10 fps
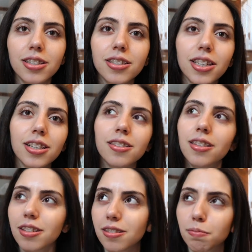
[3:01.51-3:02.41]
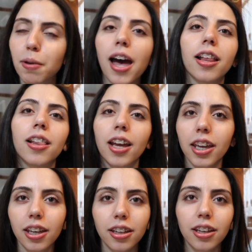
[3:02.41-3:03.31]
sees the
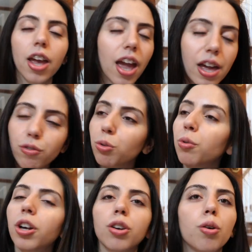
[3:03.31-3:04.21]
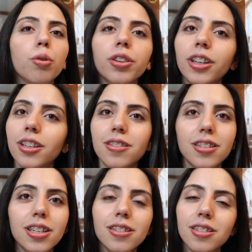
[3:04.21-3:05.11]
spotlight. Everyone only
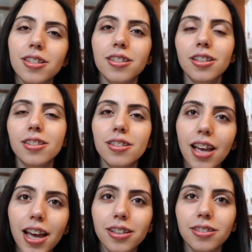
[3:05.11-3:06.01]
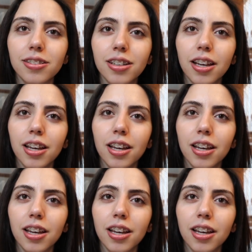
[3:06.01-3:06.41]
sees the success.